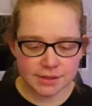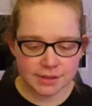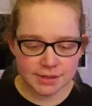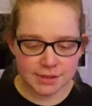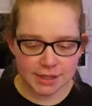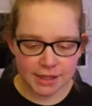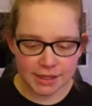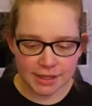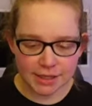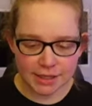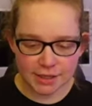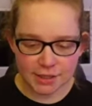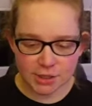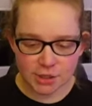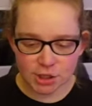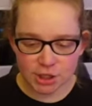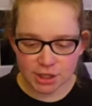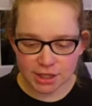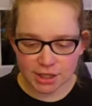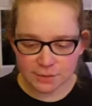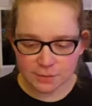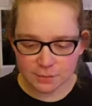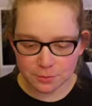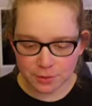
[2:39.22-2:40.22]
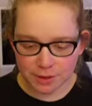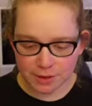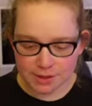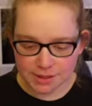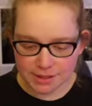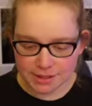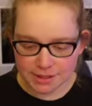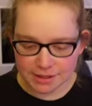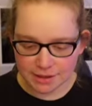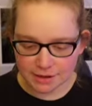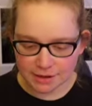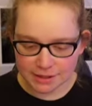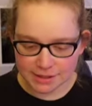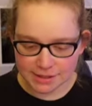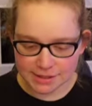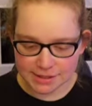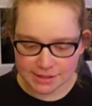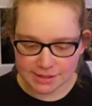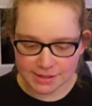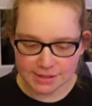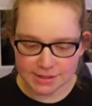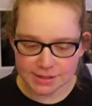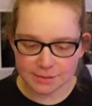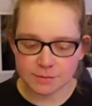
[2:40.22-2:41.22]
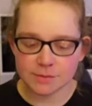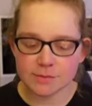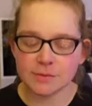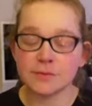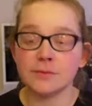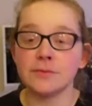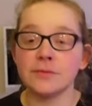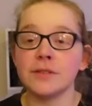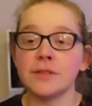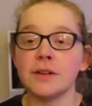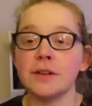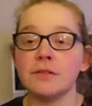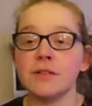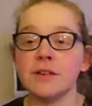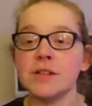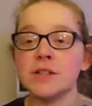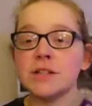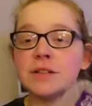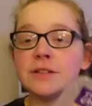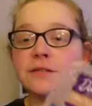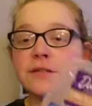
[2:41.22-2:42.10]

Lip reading: tikka chicken breast slices. That was originally